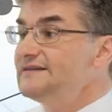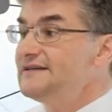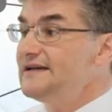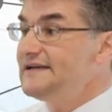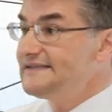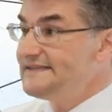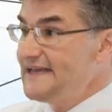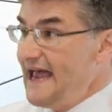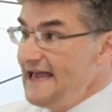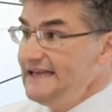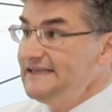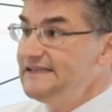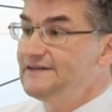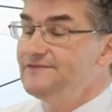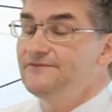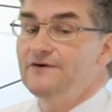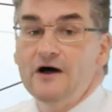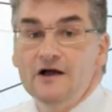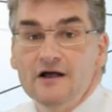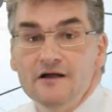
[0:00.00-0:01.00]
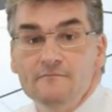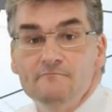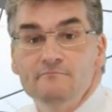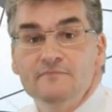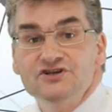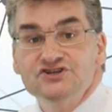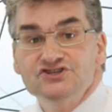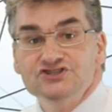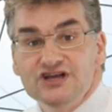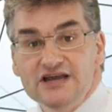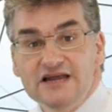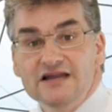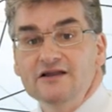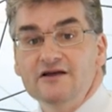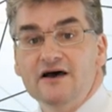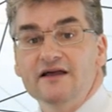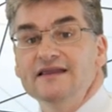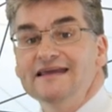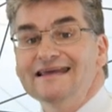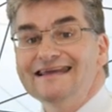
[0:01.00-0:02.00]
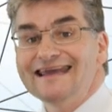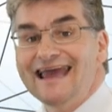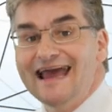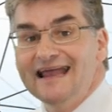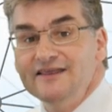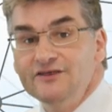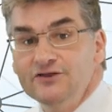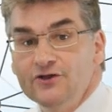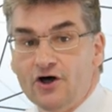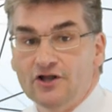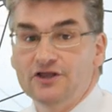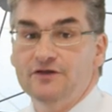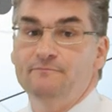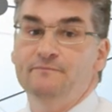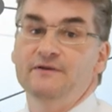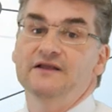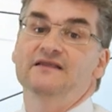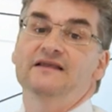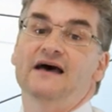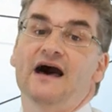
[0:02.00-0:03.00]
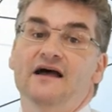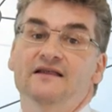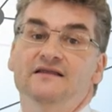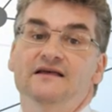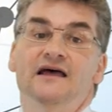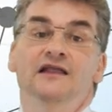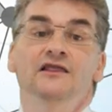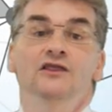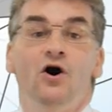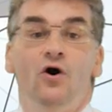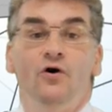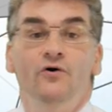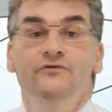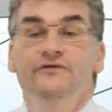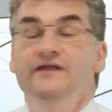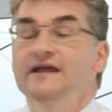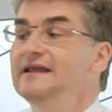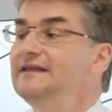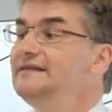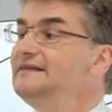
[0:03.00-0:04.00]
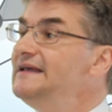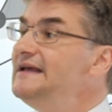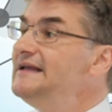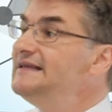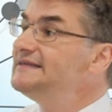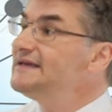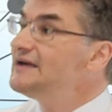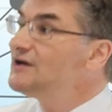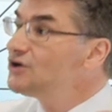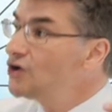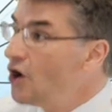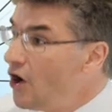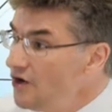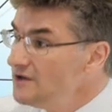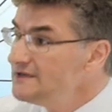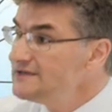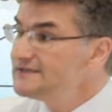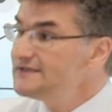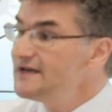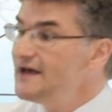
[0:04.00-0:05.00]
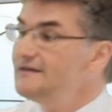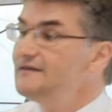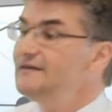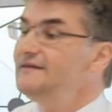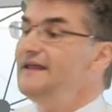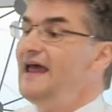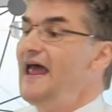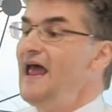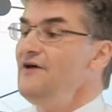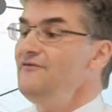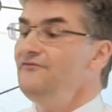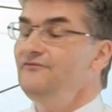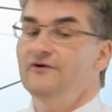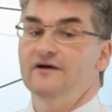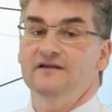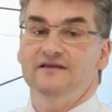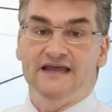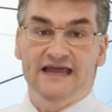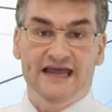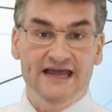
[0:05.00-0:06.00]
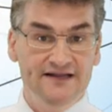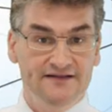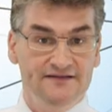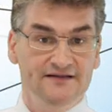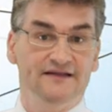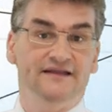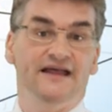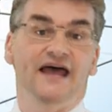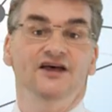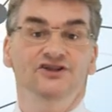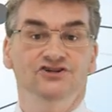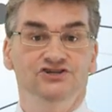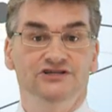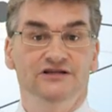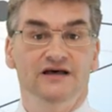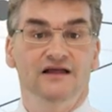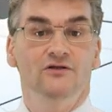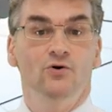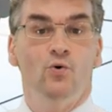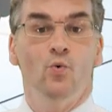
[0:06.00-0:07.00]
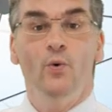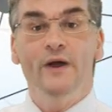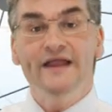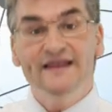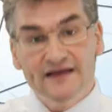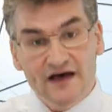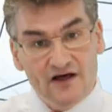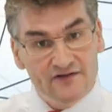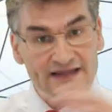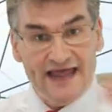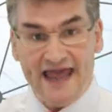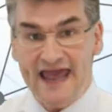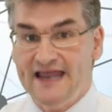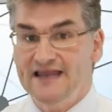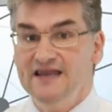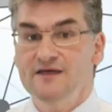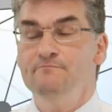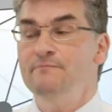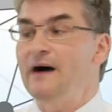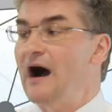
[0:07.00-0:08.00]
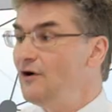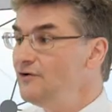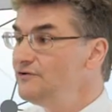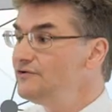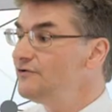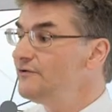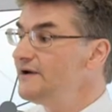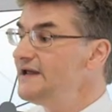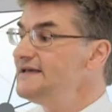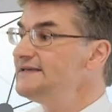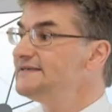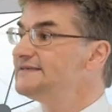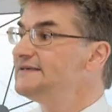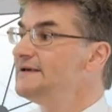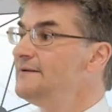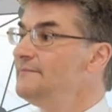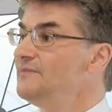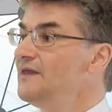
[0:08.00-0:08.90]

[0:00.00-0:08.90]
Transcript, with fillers: successful machine learning cannot be done alone. It needs a concerted effort, international, without any boundaries.